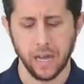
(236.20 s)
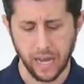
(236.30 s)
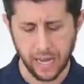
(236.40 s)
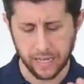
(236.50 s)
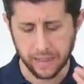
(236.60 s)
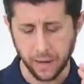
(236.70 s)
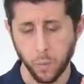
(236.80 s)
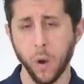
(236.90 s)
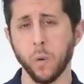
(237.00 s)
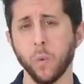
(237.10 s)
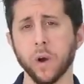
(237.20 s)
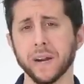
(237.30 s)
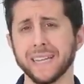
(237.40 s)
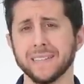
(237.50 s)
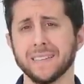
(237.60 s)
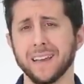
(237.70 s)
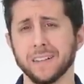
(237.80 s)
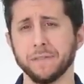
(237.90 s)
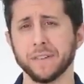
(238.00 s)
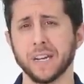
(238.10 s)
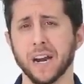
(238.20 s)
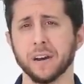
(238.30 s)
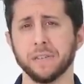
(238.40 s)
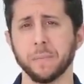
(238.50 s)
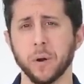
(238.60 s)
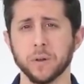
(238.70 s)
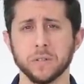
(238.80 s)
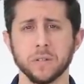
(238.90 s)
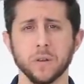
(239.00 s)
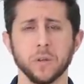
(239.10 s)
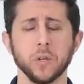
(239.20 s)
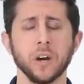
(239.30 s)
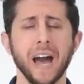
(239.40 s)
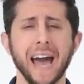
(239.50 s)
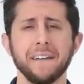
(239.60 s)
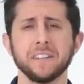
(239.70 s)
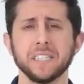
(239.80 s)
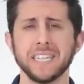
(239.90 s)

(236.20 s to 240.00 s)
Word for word: Uh, they won't work in the silent photography mode, so you'll have to